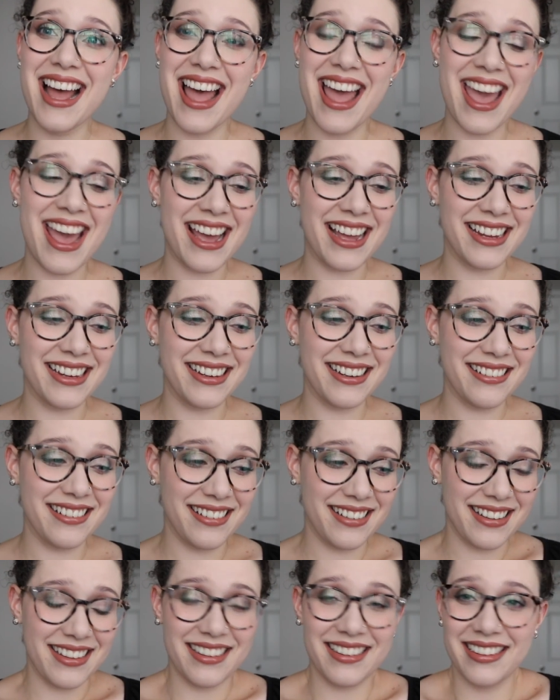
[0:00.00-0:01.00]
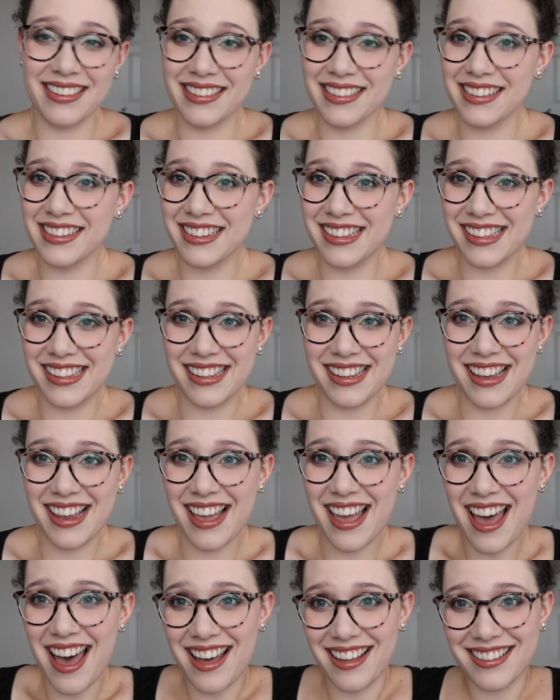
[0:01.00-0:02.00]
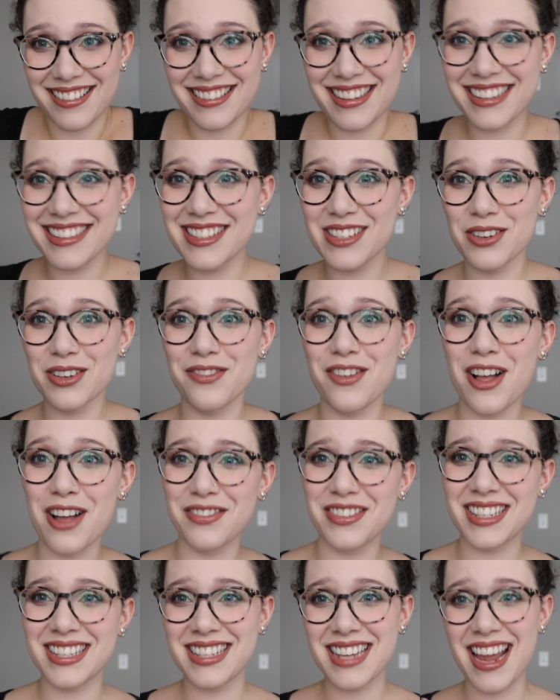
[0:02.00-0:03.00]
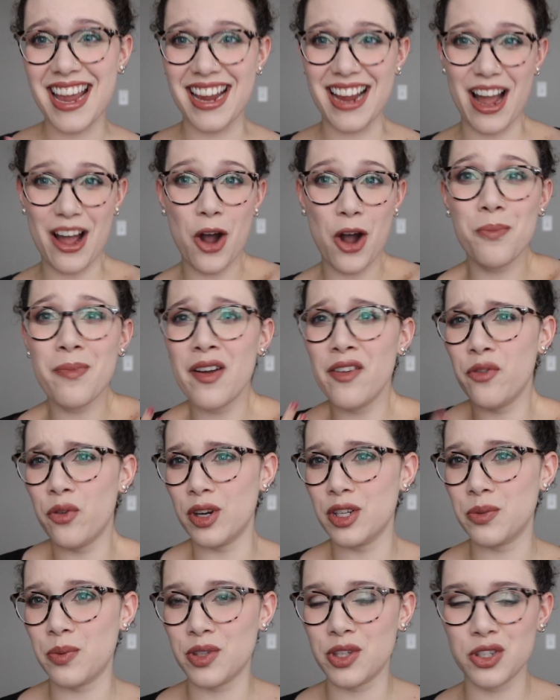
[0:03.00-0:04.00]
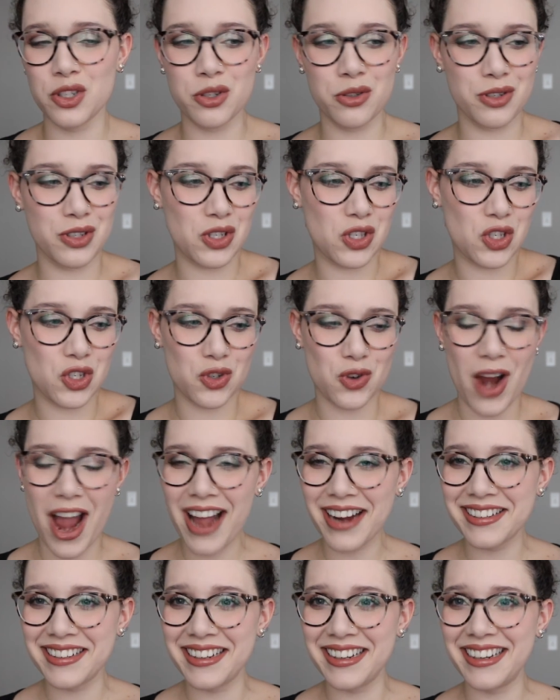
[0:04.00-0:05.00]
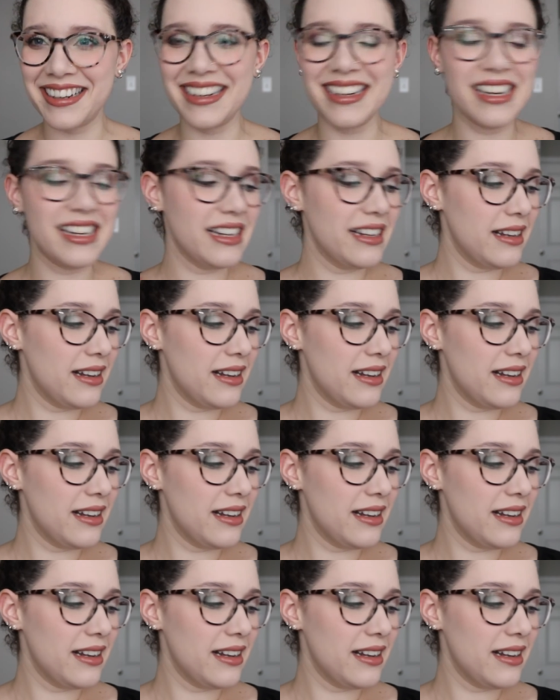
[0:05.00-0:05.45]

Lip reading: And yeah, that's sort of all I have to say. I my voice wasn't too distracting.